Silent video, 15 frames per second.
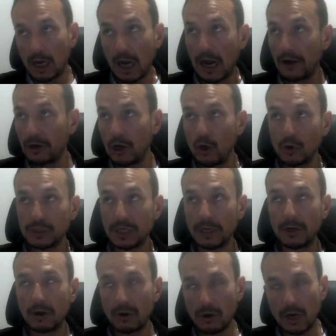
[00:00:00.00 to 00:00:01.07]
hardly looks
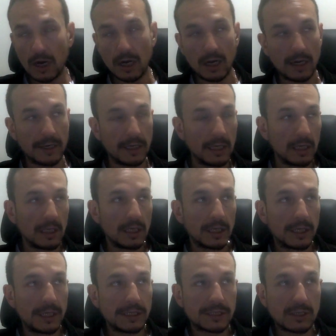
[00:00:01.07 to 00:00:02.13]
at her and
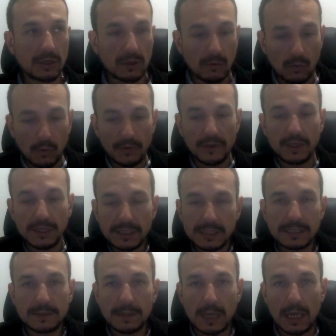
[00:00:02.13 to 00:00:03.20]
he's with
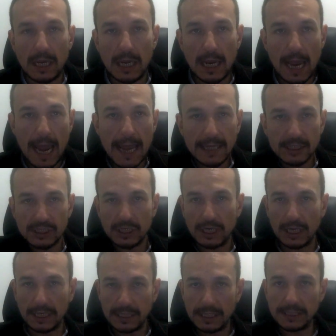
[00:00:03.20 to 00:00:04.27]
his uh, hands in,